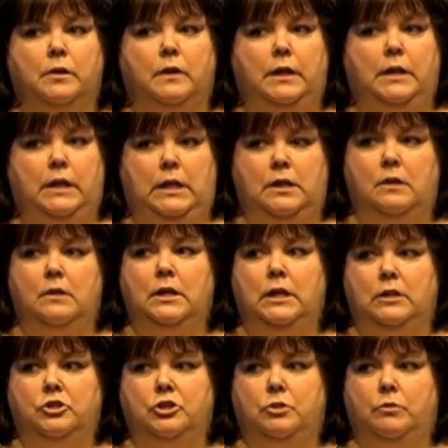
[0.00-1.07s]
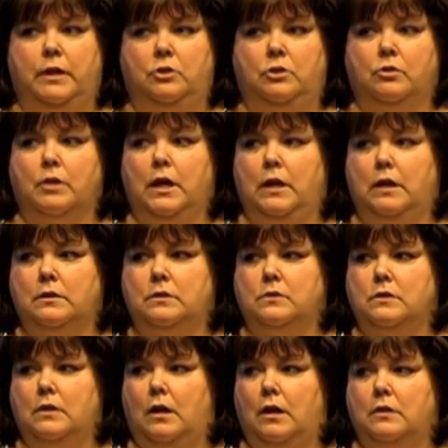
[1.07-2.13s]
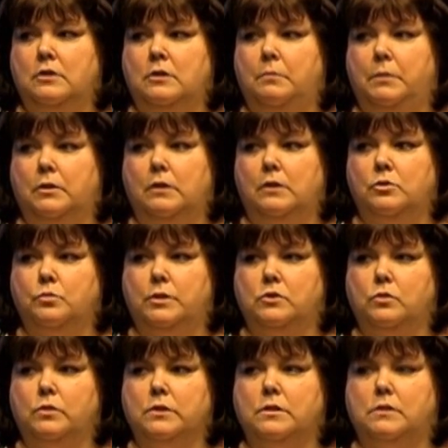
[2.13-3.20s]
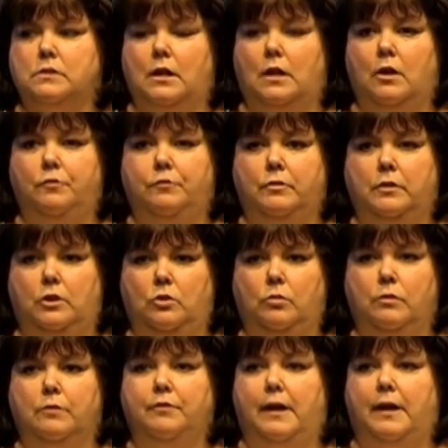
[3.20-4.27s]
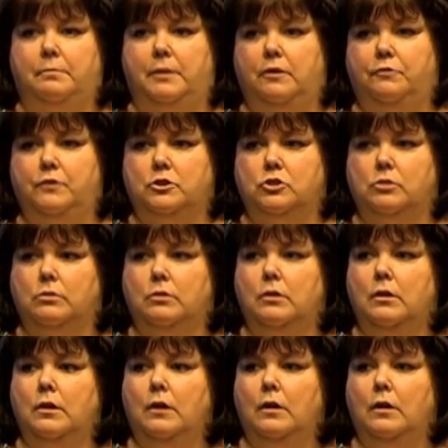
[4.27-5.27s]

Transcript: need you and your kids to build these resources that hopefully you will find beneficial.